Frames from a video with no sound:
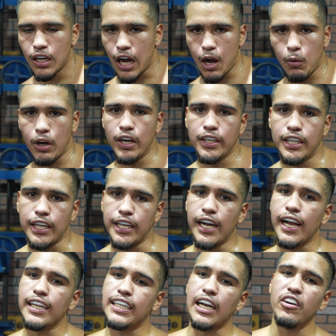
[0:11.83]
I was the
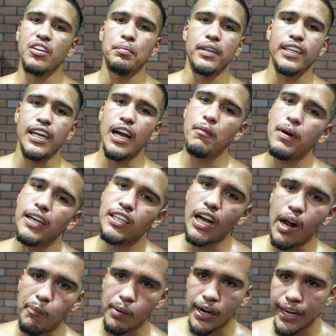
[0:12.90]
youngest ever to be signed by
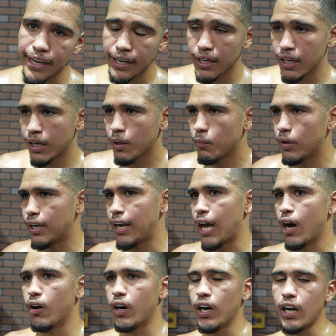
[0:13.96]
Top Rank, but
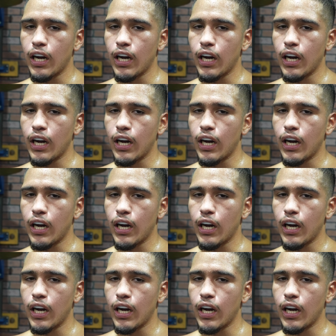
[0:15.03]
now